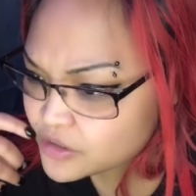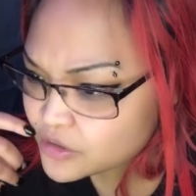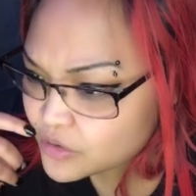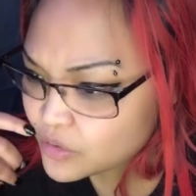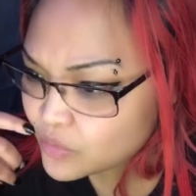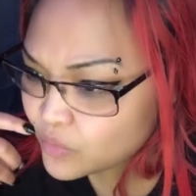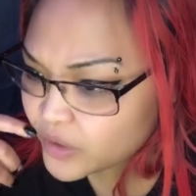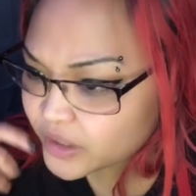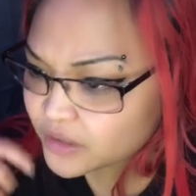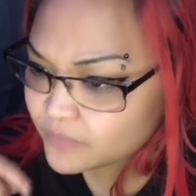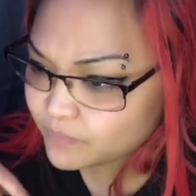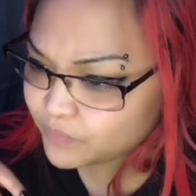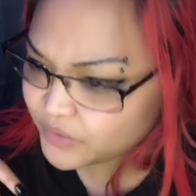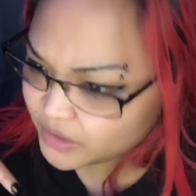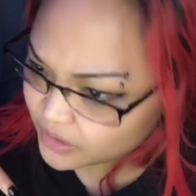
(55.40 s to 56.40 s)
know what
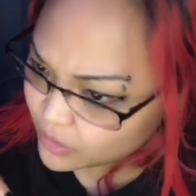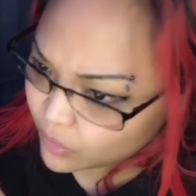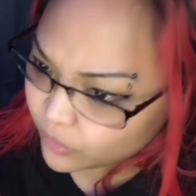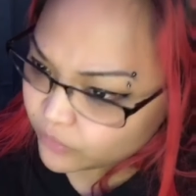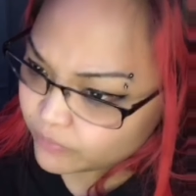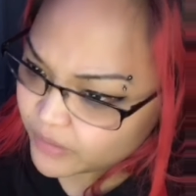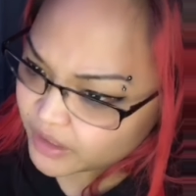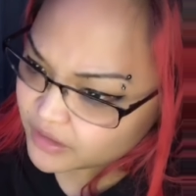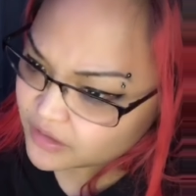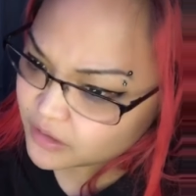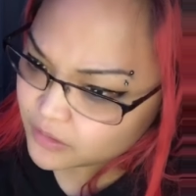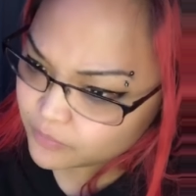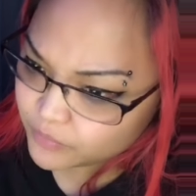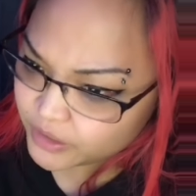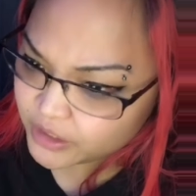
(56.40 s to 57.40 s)
being owned meant,
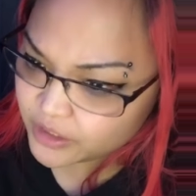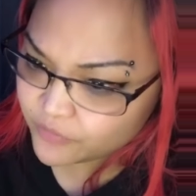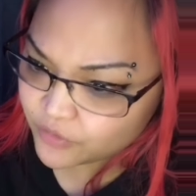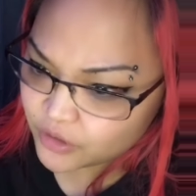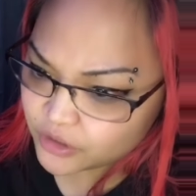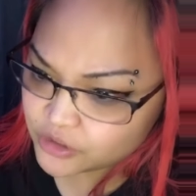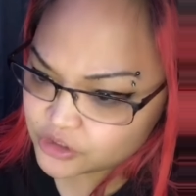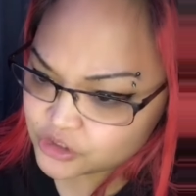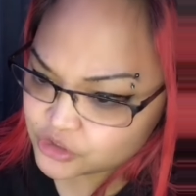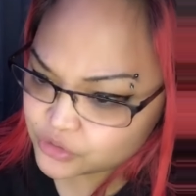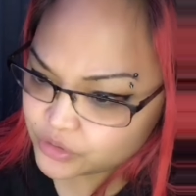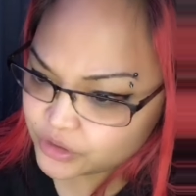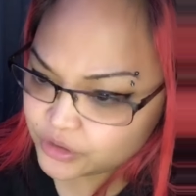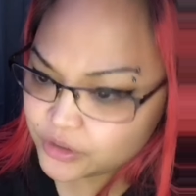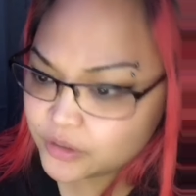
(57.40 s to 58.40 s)
but I never
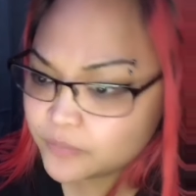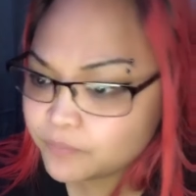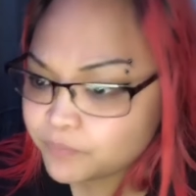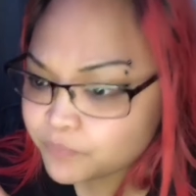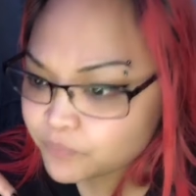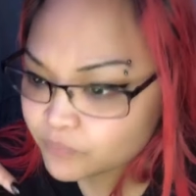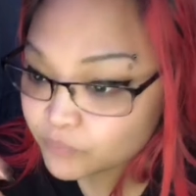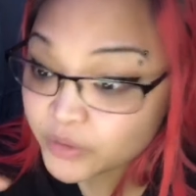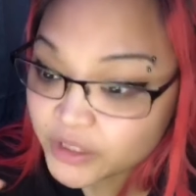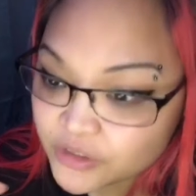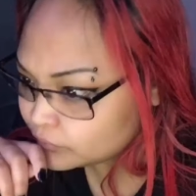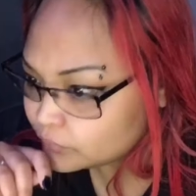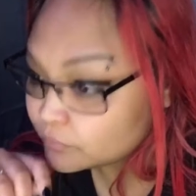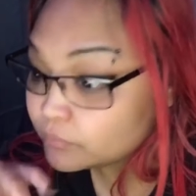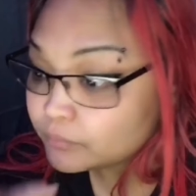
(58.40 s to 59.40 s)
understood.
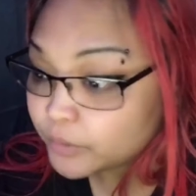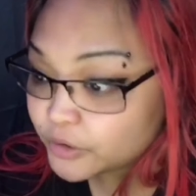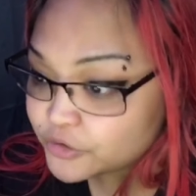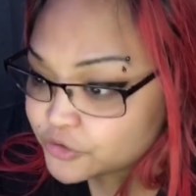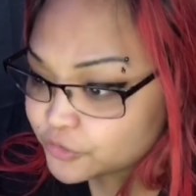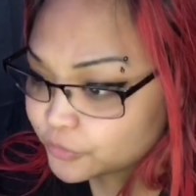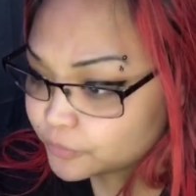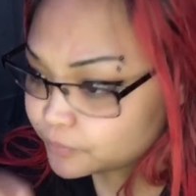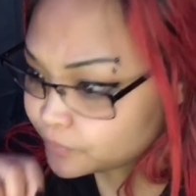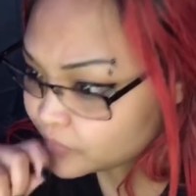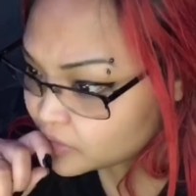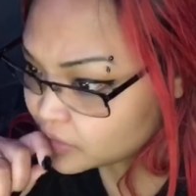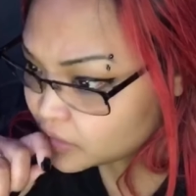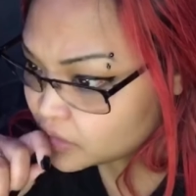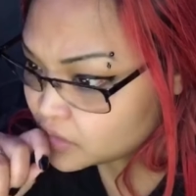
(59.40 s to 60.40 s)
Part 2.
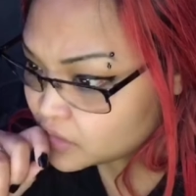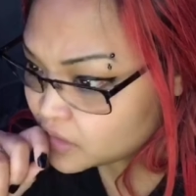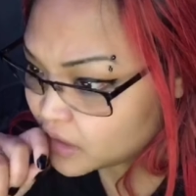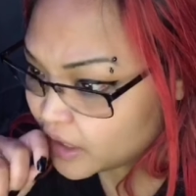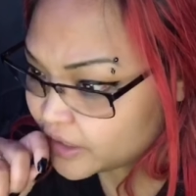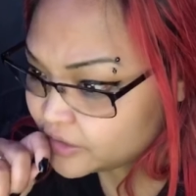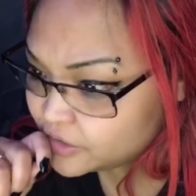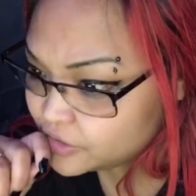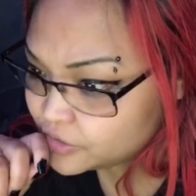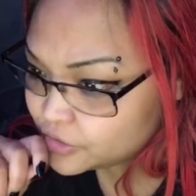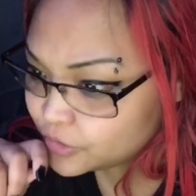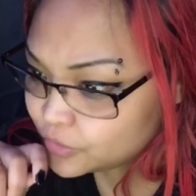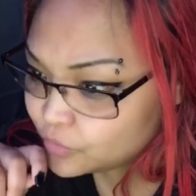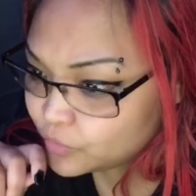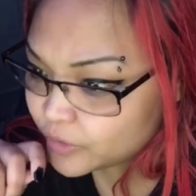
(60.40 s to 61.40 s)
I didn't
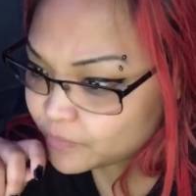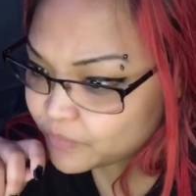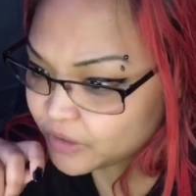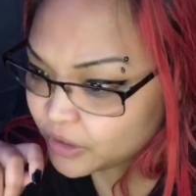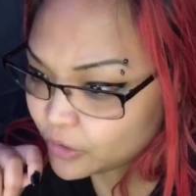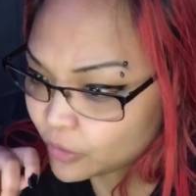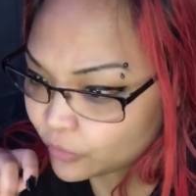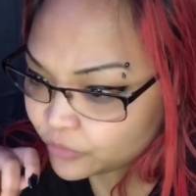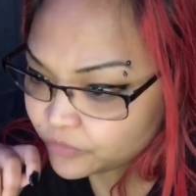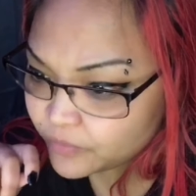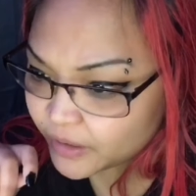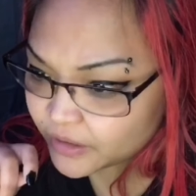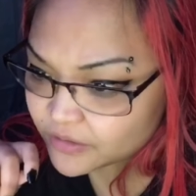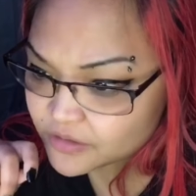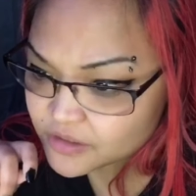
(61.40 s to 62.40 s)
know what being owned
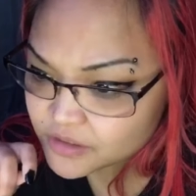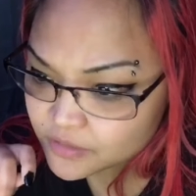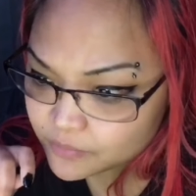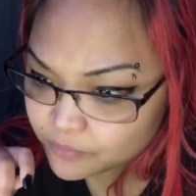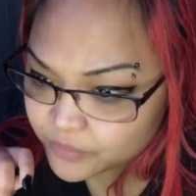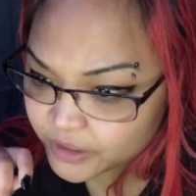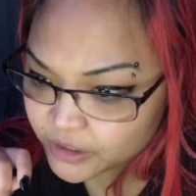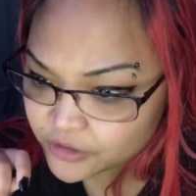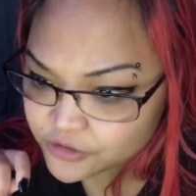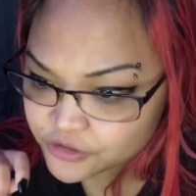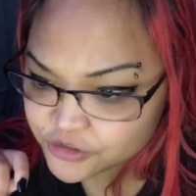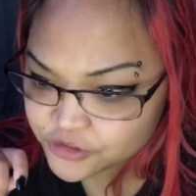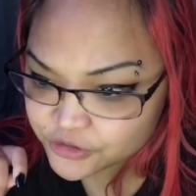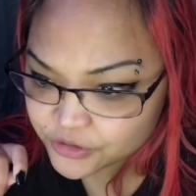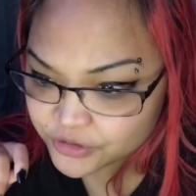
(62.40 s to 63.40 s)
meant, but I
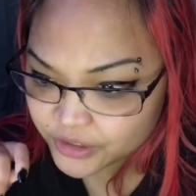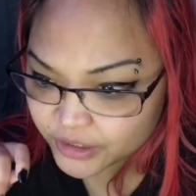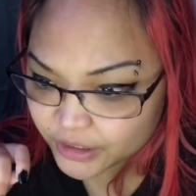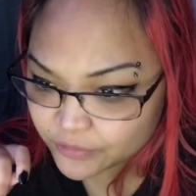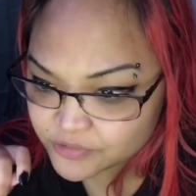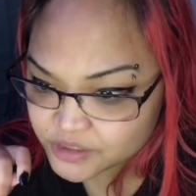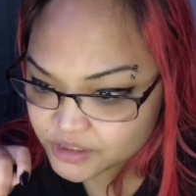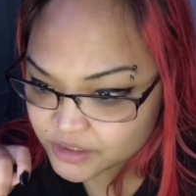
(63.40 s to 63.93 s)
understood that I was